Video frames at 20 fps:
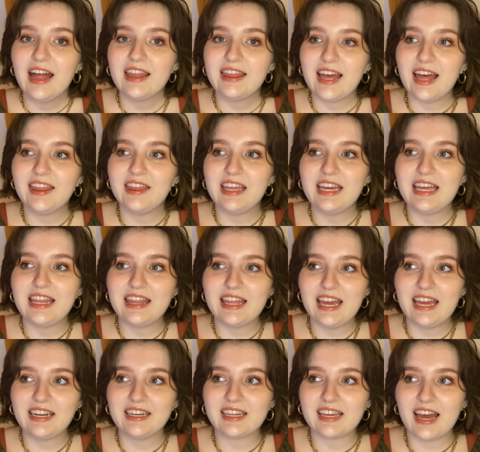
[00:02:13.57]
that they
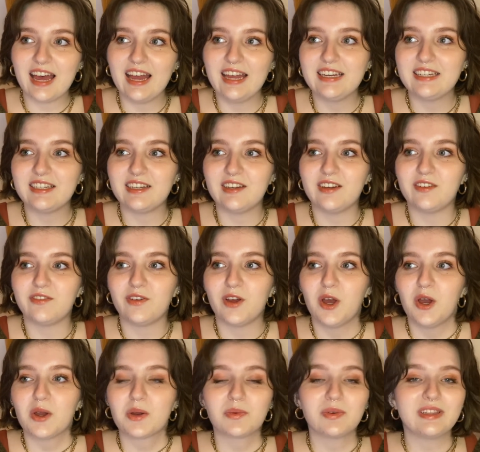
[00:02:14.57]
then kind of
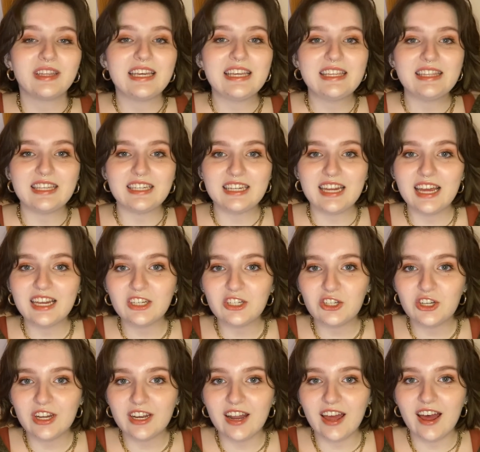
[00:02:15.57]
release the
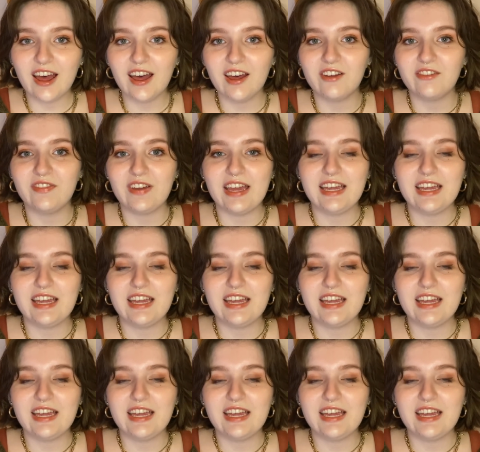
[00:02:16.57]
tension of